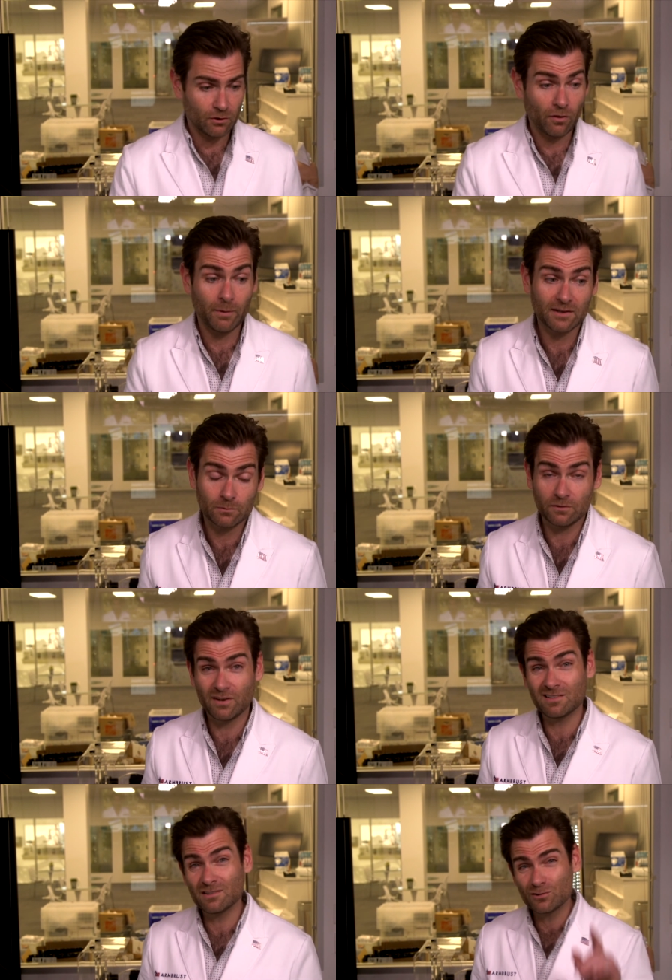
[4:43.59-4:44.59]
all the masks that we've
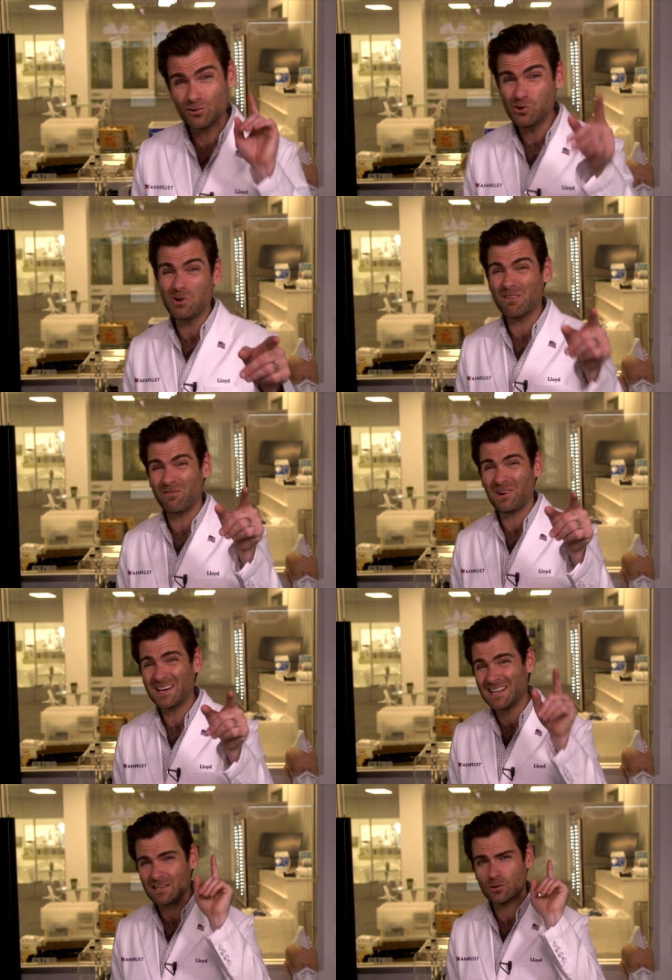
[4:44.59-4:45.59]
tested so you can find it